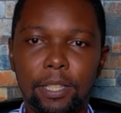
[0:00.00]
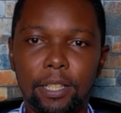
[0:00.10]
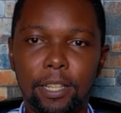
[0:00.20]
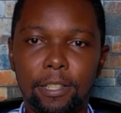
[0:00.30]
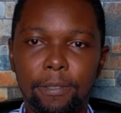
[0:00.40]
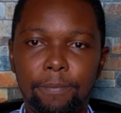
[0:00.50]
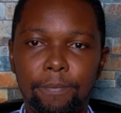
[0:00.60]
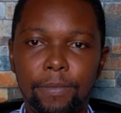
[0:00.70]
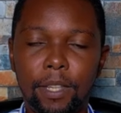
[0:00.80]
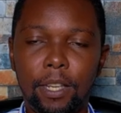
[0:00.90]
in Kenya.
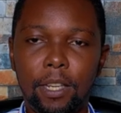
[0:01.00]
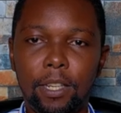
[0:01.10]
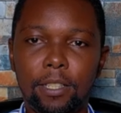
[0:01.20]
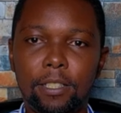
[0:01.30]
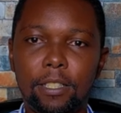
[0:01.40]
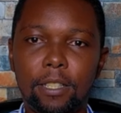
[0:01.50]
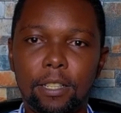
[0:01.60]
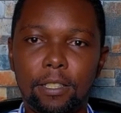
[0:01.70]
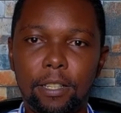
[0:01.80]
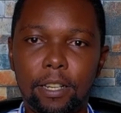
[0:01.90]
In
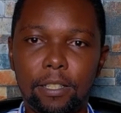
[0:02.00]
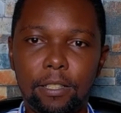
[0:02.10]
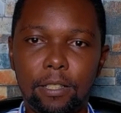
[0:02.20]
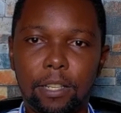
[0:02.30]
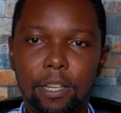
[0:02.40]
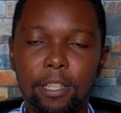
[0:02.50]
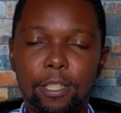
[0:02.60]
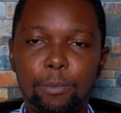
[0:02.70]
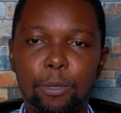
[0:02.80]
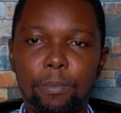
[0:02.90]
recent years,
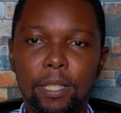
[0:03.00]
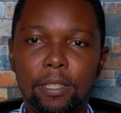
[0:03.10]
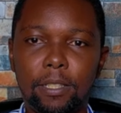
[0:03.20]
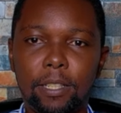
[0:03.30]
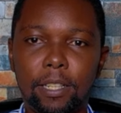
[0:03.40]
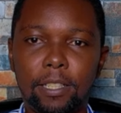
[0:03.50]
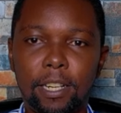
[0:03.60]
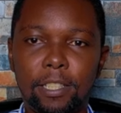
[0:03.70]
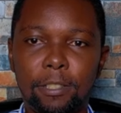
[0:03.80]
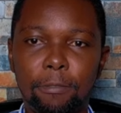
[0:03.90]
Kenya's property
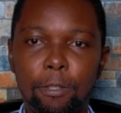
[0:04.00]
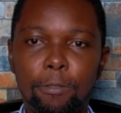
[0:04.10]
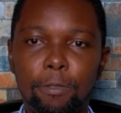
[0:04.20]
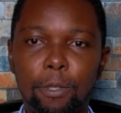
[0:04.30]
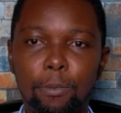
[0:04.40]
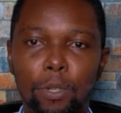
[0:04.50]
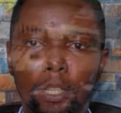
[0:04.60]
sector has evolved from